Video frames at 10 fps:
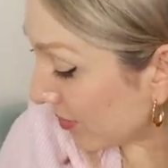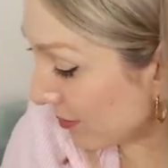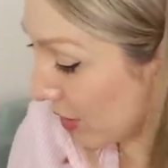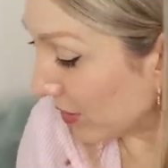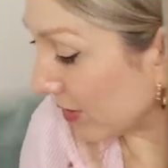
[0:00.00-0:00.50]
the
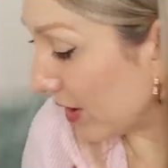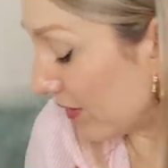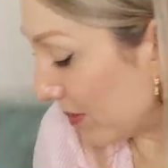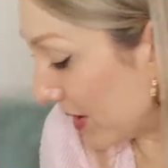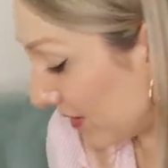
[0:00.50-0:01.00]
most of the
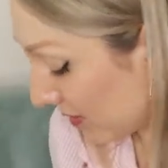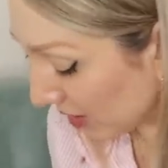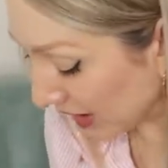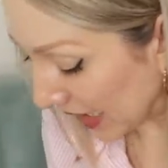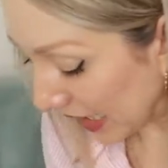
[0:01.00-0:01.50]
other bits is
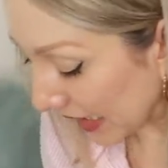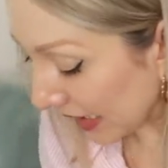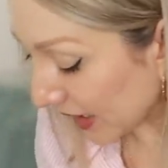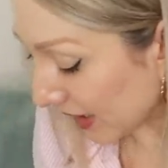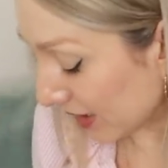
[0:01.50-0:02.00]
kind of
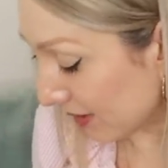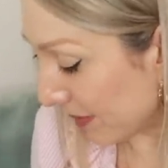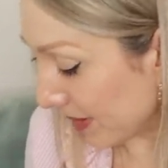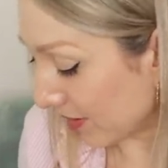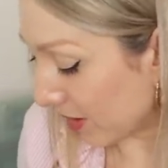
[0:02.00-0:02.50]
cleaning
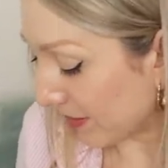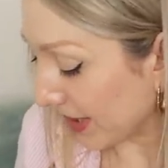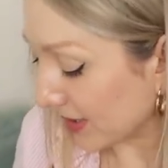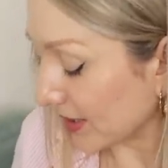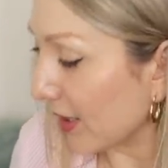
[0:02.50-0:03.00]
bits that I
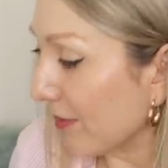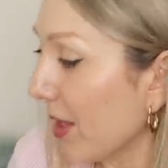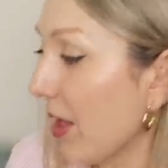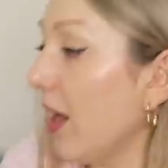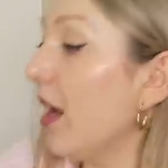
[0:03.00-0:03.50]
picked up.
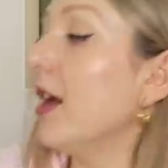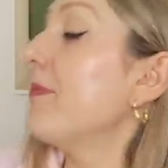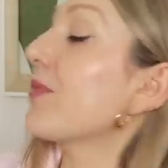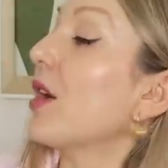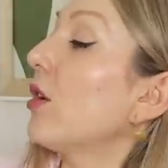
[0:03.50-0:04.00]

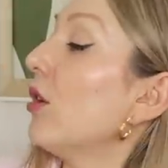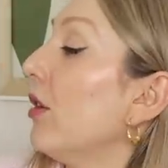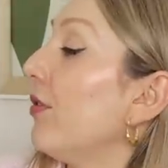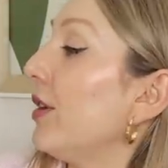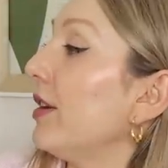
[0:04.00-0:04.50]
I
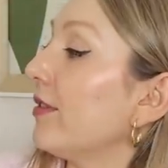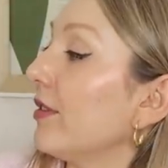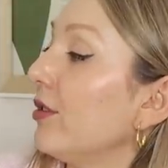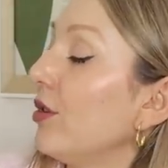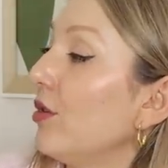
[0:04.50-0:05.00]
got this
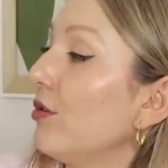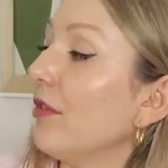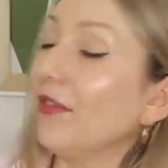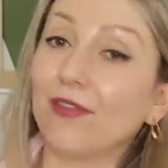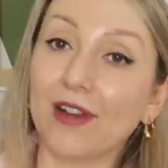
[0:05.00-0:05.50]

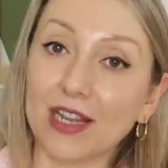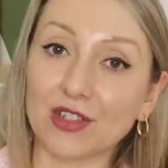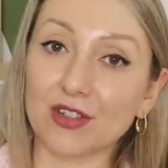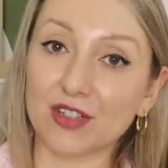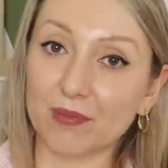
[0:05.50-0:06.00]
new
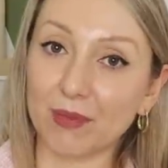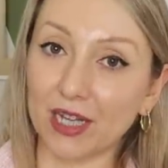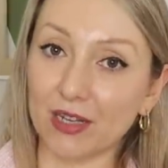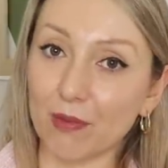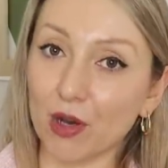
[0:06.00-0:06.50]
flash
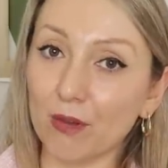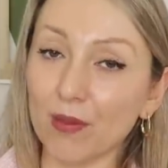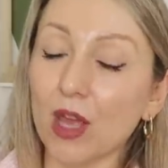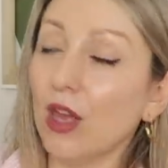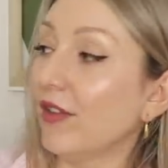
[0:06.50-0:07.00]
speed
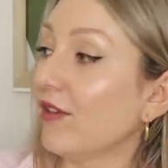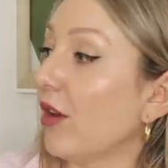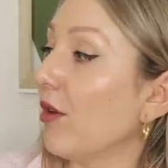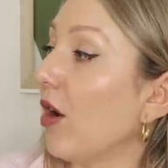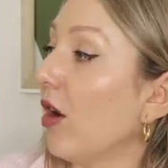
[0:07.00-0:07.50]
mop.
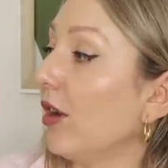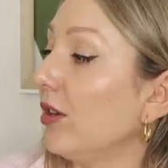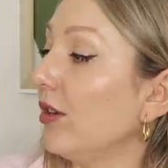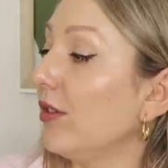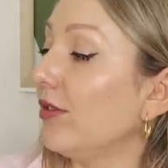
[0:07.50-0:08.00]
So I
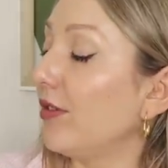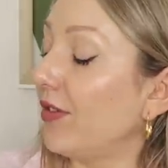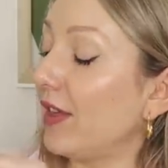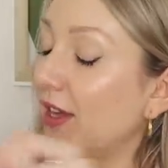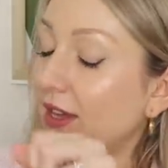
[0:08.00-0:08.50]
use
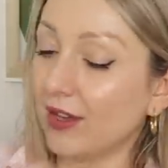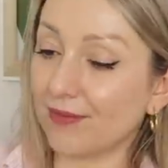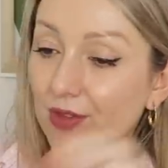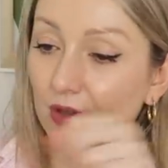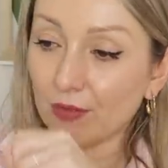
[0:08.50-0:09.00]

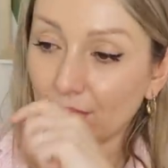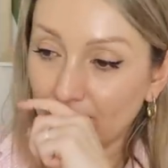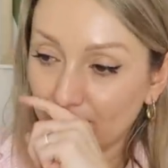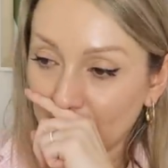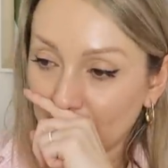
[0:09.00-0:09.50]
the,
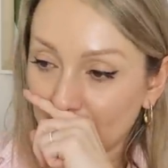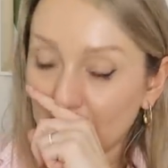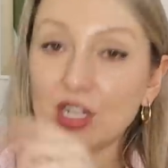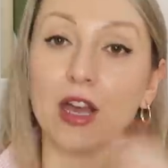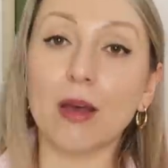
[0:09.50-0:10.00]
what's it called,
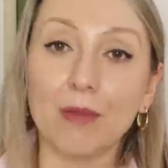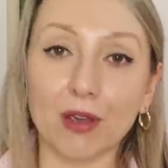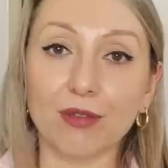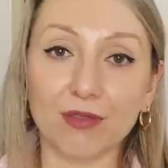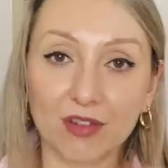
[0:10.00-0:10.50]
the
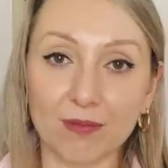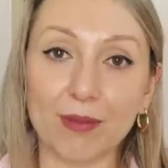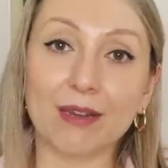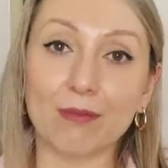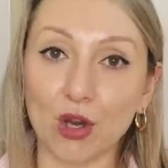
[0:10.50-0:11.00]
turbo
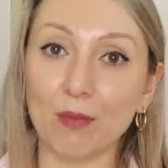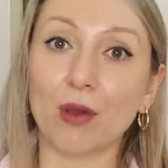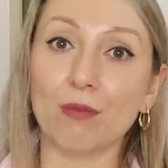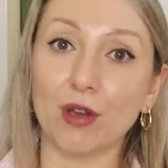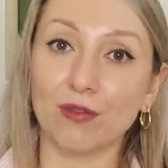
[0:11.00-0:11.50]
spin mop
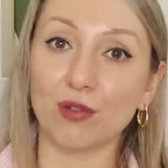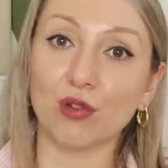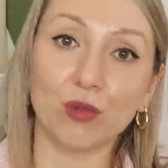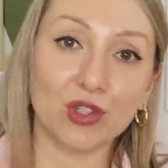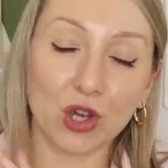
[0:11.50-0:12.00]
on my
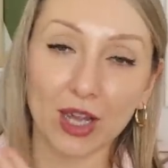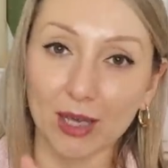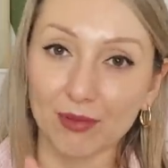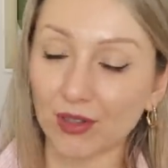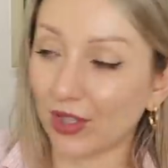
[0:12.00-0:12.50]
floor, which I
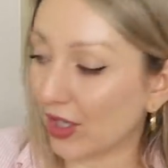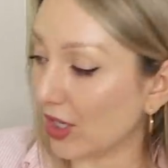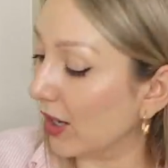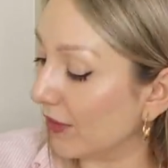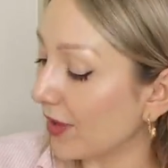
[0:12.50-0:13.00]
absolutely
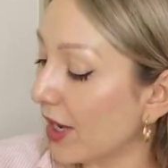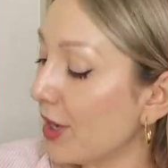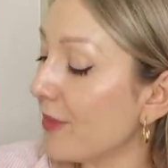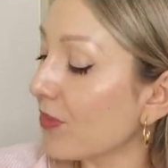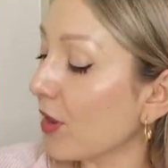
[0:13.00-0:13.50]
love.
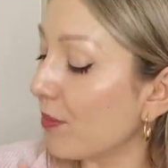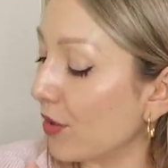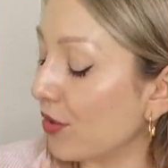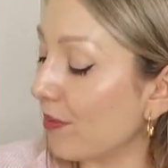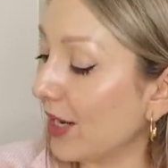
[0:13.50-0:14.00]

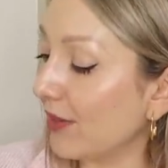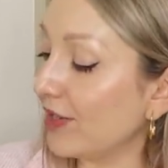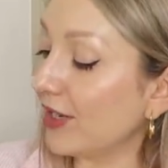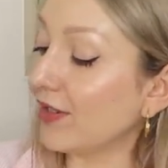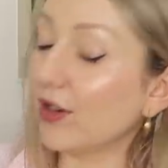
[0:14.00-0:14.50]
But the main
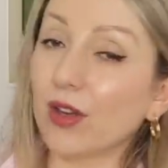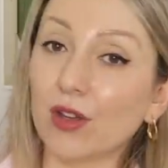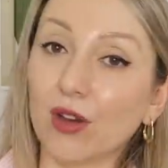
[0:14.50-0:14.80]
reason I